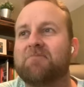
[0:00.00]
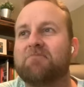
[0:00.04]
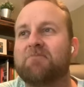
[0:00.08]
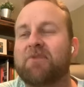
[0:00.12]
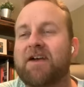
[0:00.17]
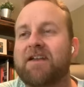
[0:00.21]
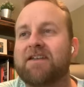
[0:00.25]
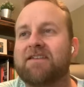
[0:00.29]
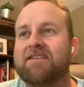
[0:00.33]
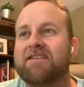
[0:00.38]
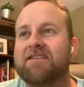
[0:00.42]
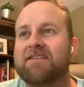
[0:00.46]

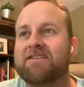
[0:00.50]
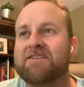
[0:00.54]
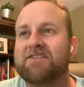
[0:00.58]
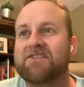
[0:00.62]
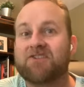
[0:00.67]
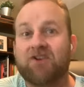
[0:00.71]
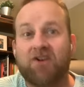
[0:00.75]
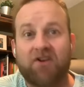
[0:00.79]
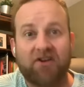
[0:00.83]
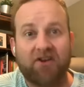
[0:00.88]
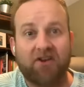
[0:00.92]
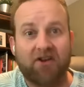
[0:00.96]
But
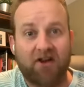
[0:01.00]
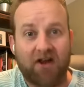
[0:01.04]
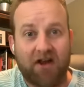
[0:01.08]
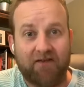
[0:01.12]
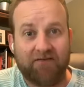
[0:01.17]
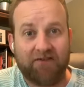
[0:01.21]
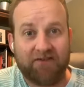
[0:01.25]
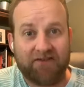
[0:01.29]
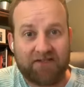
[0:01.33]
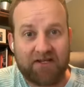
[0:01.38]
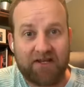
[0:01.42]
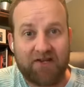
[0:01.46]
starting a
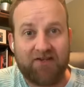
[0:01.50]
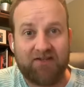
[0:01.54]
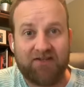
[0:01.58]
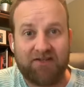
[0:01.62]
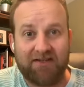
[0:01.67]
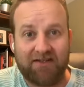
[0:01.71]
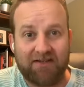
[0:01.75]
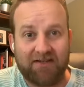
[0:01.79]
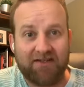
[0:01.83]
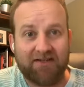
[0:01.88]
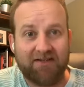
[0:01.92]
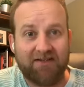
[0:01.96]

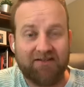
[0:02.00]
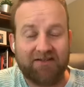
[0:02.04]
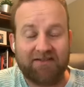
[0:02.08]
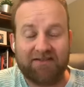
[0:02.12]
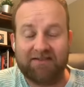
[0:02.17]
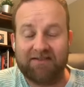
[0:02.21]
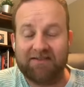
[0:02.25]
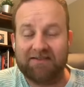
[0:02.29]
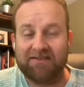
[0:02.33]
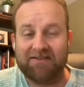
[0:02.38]
conversation is